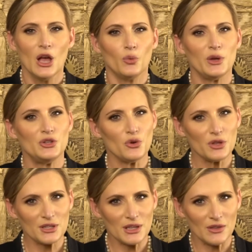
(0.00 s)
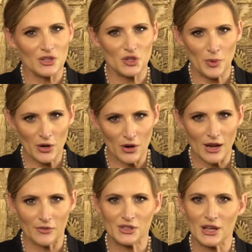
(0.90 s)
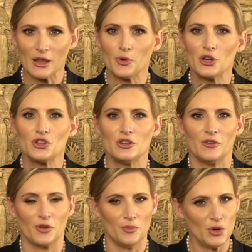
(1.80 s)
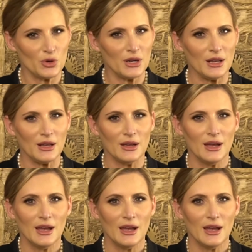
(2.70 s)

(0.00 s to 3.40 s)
We do this in the spirit of celebration of community,